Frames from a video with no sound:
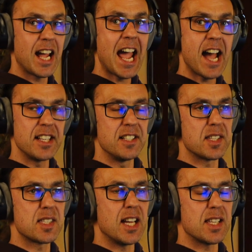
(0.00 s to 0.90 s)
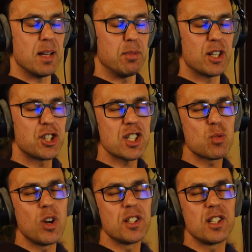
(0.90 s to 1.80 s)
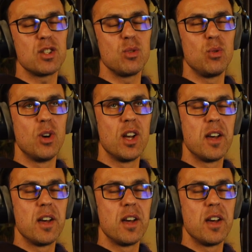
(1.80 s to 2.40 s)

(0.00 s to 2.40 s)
I add in the snare sample. I just wanted to